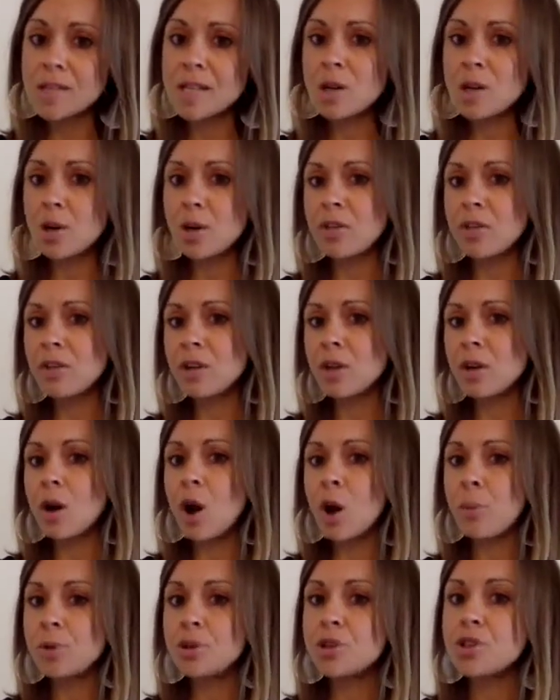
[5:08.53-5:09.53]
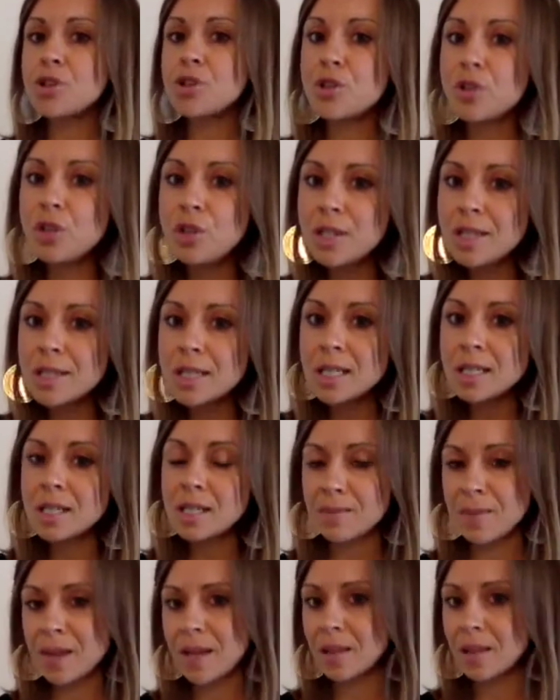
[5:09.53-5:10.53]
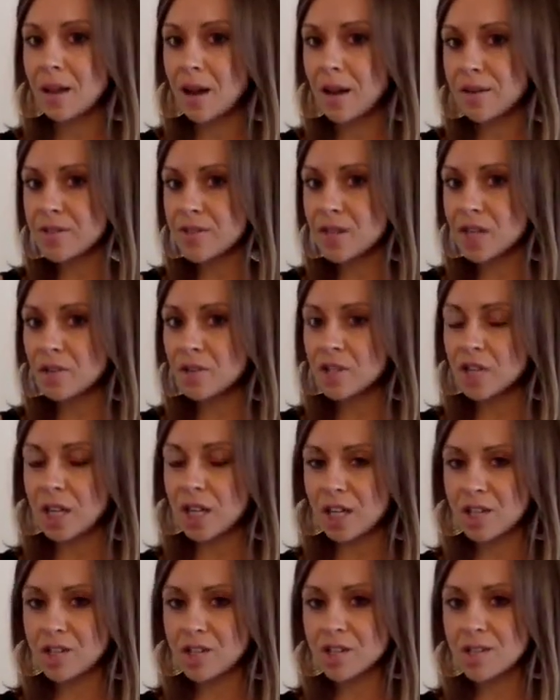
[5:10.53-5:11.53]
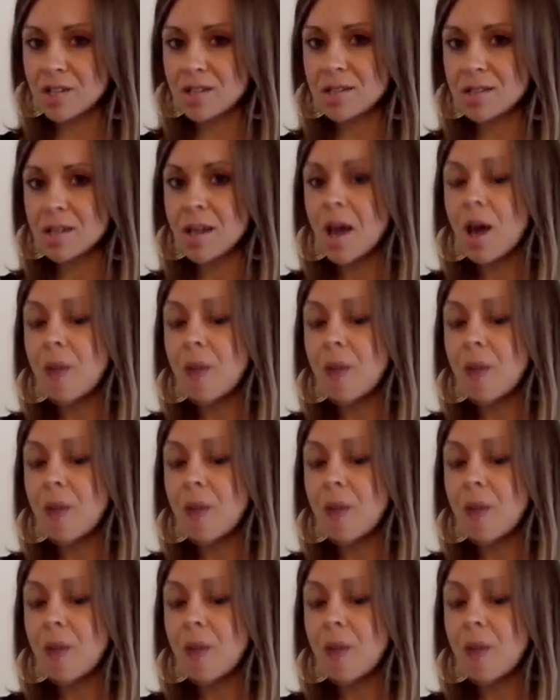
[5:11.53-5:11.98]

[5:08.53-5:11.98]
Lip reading: They're not given an opportunity to make lifestyle changes